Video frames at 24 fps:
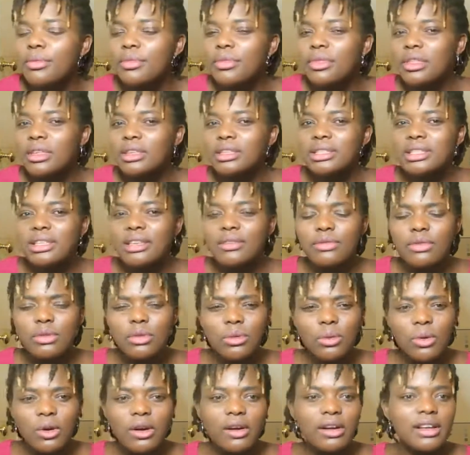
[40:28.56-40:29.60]
the
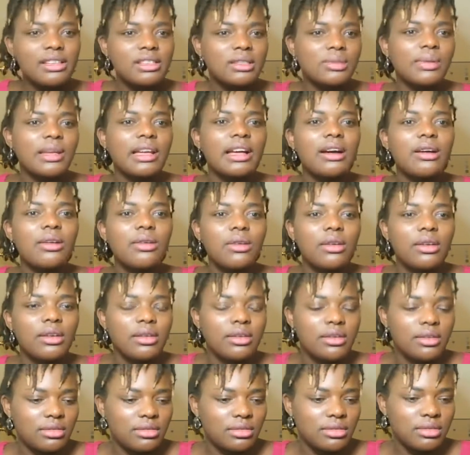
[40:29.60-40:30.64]
Civil War as well,
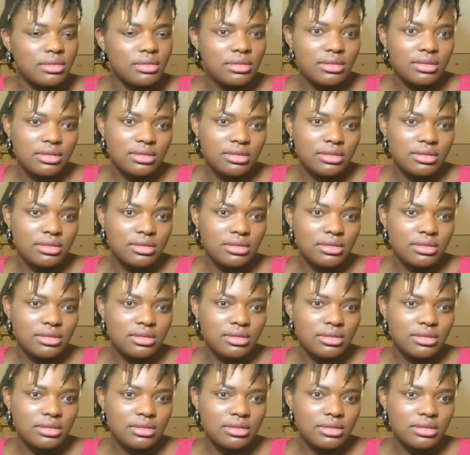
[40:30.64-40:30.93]
or